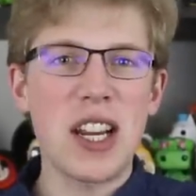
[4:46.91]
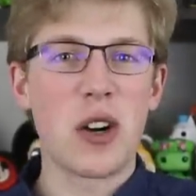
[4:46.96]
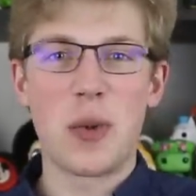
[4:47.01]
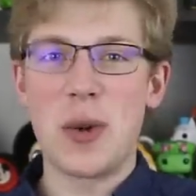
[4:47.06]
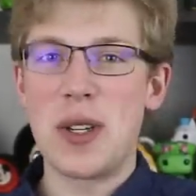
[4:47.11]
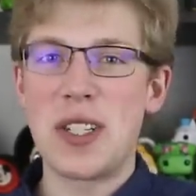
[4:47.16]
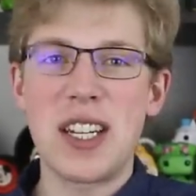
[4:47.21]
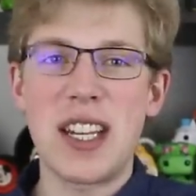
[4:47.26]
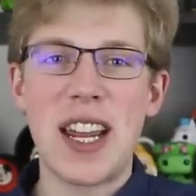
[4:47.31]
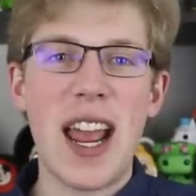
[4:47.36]

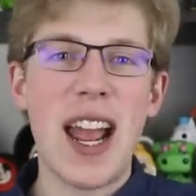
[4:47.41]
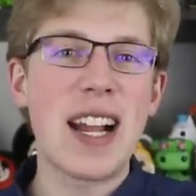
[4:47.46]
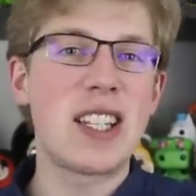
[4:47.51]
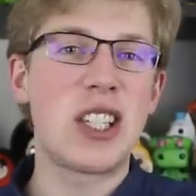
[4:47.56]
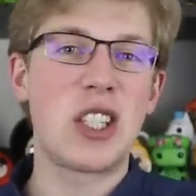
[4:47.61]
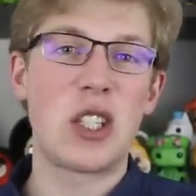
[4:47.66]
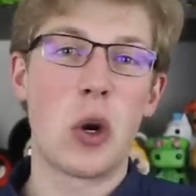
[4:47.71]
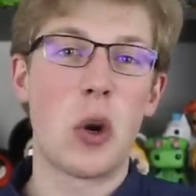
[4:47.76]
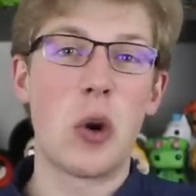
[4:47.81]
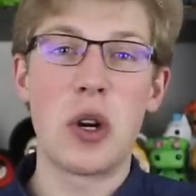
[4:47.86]

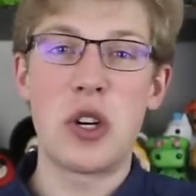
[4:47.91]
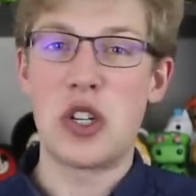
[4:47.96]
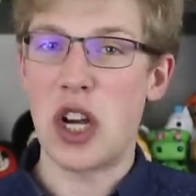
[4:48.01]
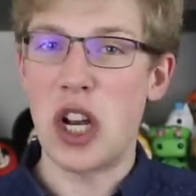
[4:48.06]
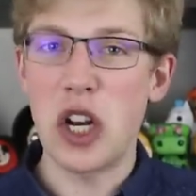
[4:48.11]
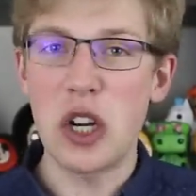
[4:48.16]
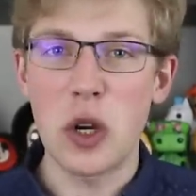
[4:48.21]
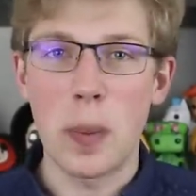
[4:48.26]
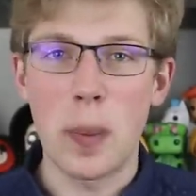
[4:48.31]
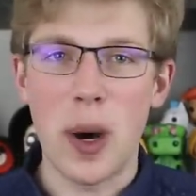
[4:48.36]
Aristocats, or
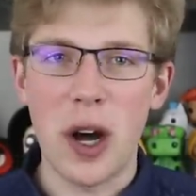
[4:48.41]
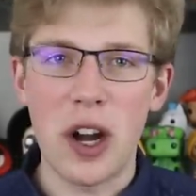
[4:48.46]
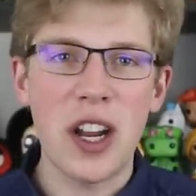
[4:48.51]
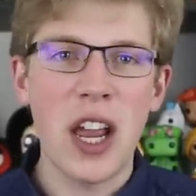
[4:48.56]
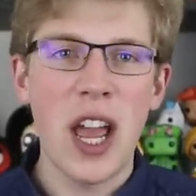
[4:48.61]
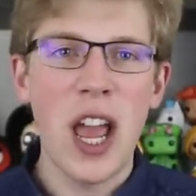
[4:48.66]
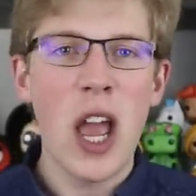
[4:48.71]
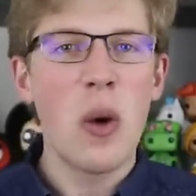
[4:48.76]
Jungle Book,